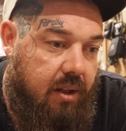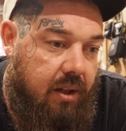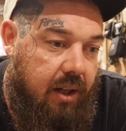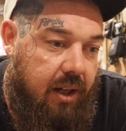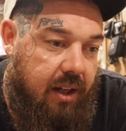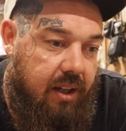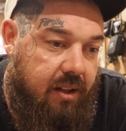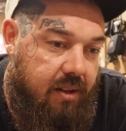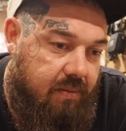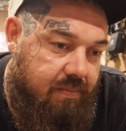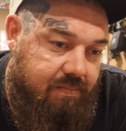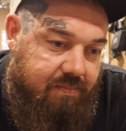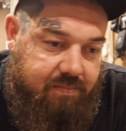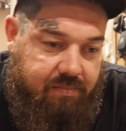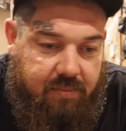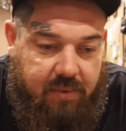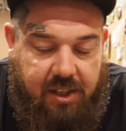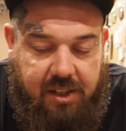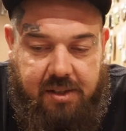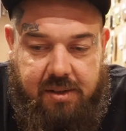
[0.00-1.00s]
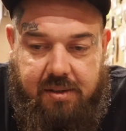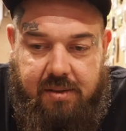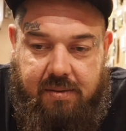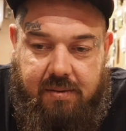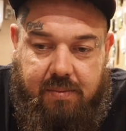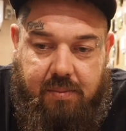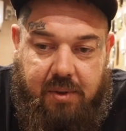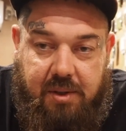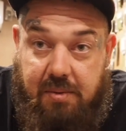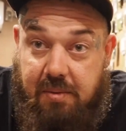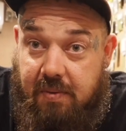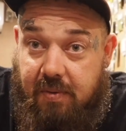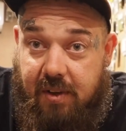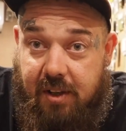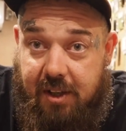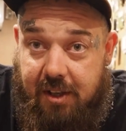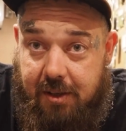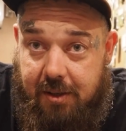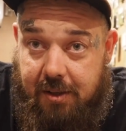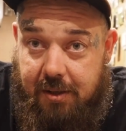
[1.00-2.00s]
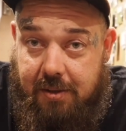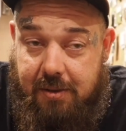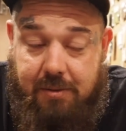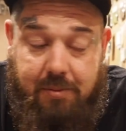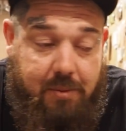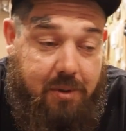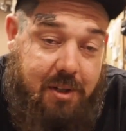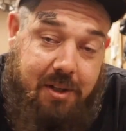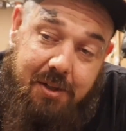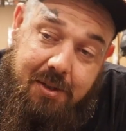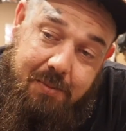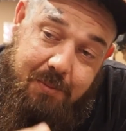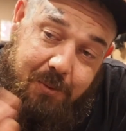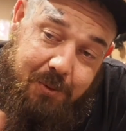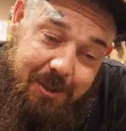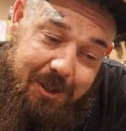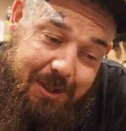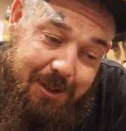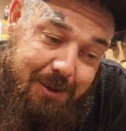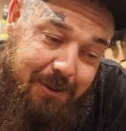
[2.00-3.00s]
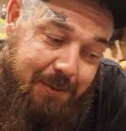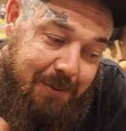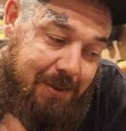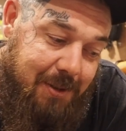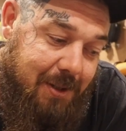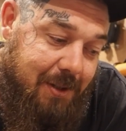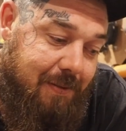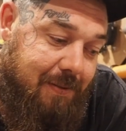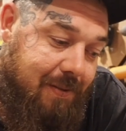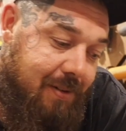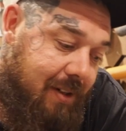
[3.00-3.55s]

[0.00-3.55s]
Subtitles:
And as once we've run out of those, we'll get into more technical stuff.